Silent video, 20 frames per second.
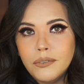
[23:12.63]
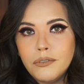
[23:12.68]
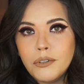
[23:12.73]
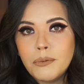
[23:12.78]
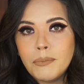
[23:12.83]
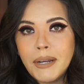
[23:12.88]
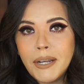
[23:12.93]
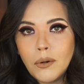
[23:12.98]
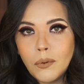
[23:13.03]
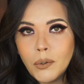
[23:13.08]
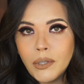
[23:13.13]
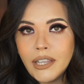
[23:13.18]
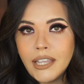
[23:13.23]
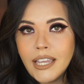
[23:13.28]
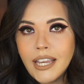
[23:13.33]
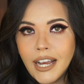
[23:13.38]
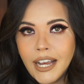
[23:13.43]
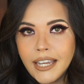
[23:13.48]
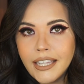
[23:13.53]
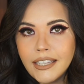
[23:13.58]
For my
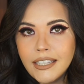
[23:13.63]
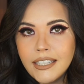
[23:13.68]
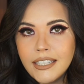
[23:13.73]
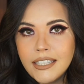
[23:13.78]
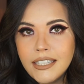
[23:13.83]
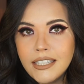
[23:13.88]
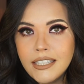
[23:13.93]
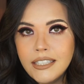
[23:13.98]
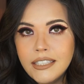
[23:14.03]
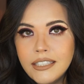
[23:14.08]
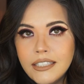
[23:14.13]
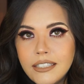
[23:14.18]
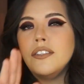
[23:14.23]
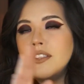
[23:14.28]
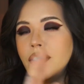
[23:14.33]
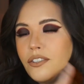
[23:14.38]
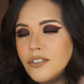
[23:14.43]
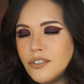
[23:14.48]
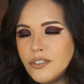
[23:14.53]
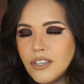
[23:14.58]
oily eyelids,
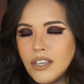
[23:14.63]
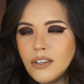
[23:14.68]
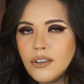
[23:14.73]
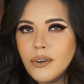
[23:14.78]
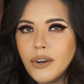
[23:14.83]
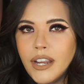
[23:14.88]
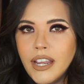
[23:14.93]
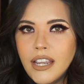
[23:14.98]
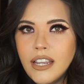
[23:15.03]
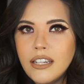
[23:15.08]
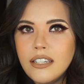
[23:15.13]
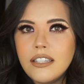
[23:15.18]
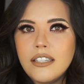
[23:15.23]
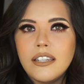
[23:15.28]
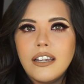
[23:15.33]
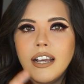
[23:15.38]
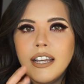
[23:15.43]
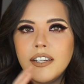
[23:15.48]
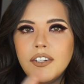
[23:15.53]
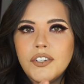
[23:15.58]
this is a great
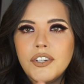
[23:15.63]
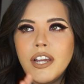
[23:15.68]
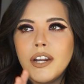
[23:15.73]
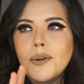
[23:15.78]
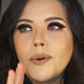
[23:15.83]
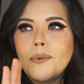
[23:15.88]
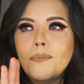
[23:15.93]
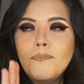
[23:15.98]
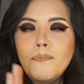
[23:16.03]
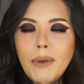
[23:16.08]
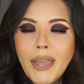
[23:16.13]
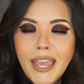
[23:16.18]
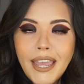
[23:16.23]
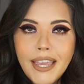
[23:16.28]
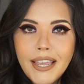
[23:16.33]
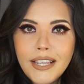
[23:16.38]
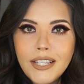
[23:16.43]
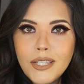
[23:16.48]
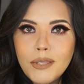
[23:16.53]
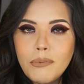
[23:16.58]
eyeshadow
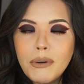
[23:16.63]
base,